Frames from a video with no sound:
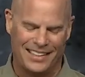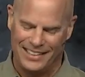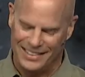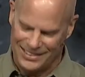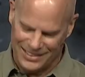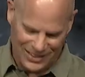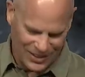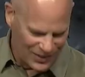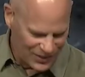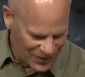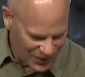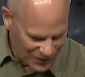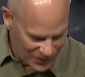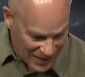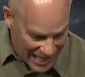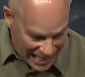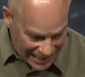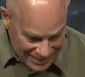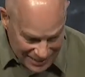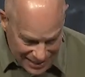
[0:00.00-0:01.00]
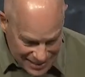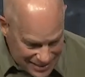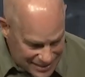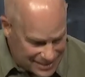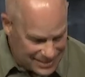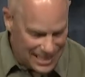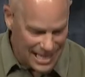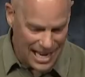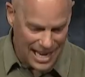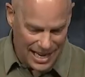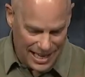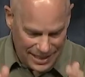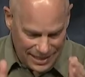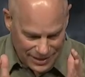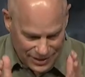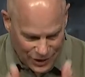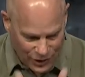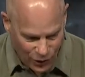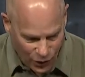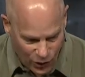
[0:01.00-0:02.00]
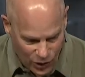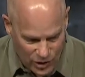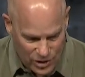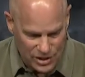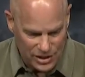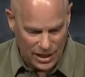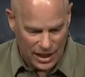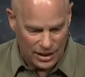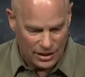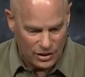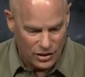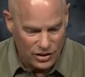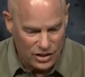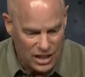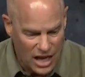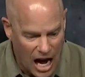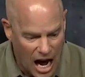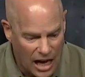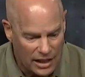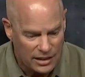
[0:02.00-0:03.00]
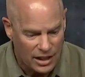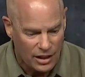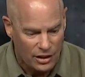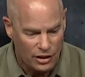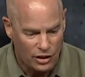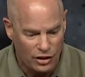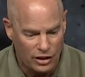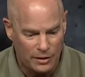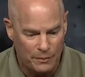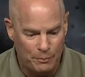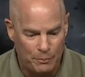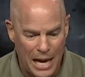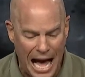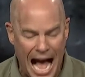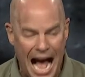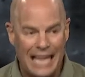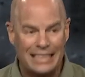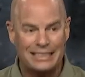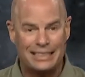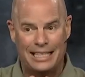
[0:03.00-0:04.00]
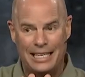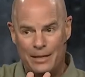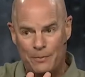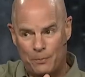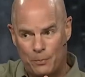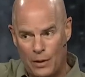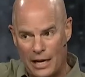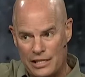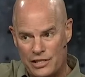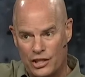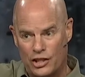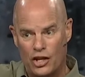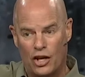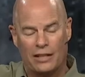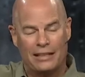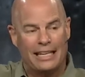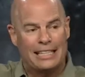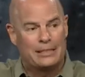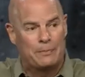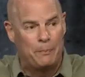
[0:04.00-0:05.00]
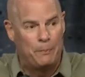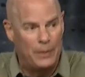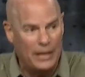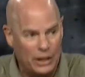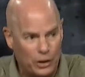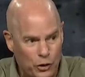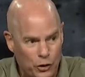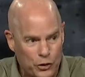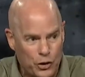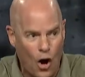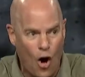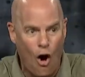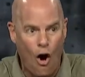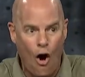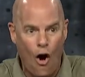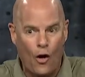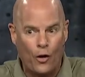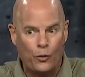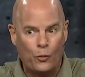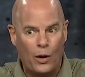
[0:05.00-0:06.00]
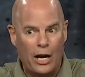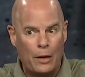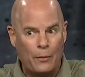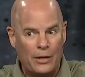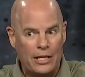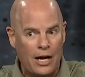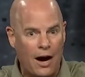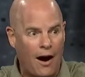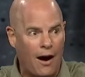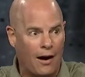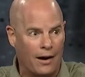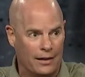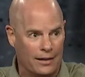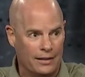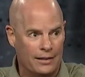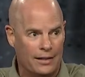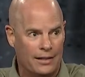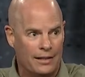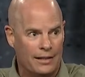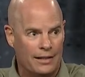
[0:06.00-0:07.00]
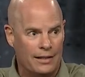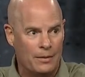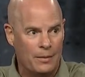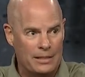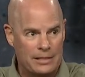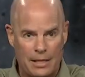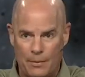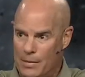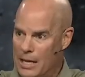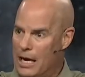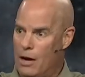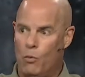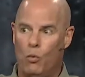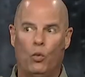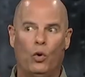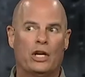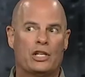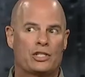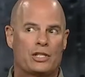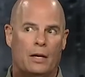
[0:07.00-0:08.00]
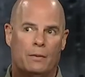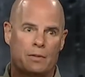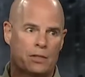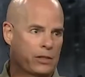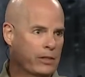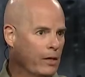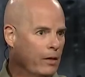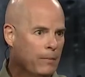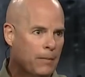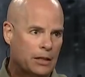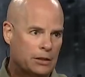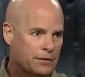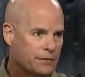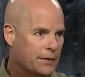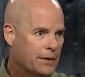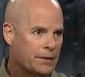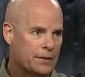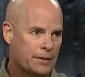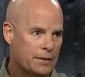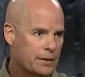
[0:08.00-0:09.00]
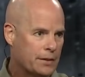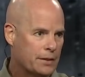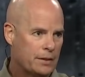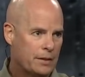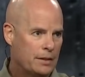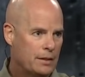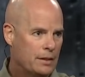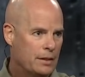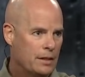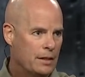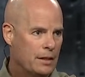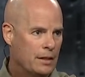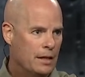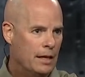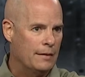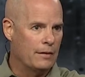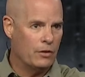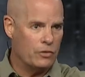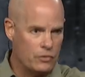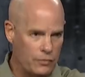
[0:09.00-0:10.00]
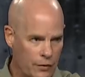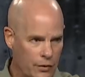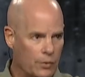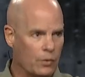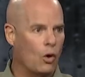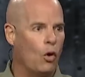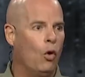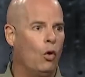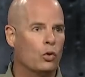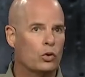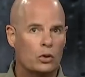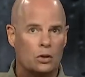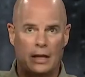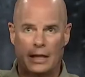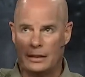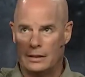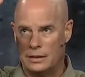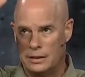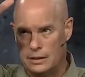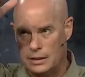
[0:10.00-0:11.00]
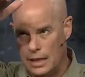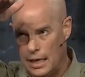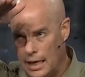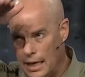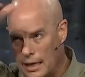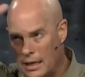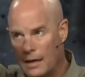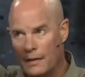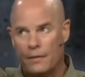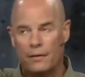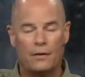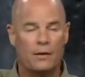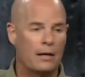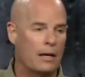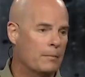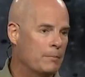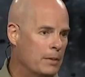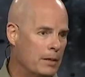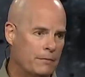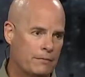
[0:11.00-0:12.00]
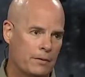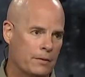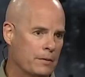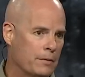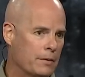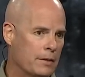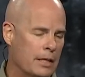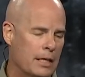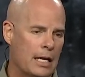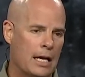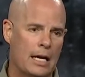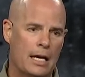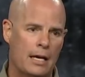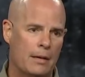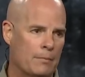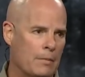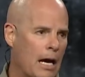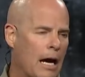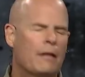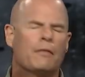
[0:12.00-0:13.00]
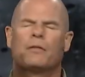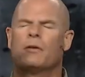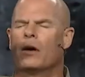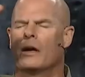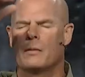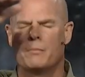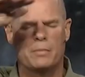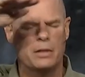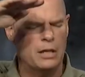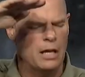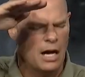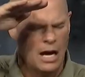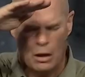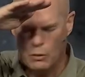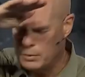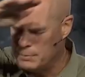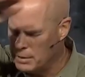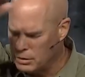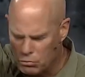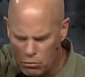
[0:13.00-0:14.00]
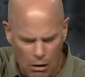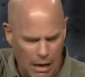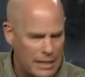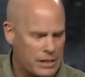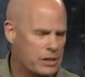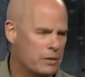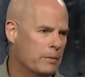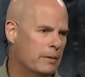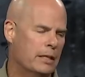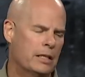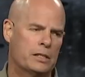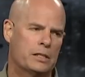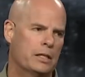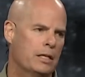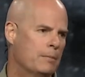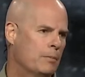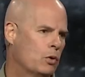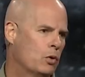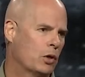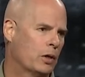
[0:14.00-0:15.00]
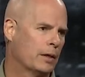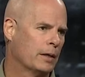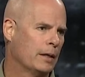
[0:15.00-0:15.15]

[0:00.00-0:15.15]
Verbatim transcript: Don't go back. Let's stay the course. Do not look back. Keep pressing on. Let's build on where we are. You might say, man, I wish I was so much further. And those of you who are older, like, dang, I thought I'd be further than I am. I thought I'd be, I wouldn't be wrestling with this anymore.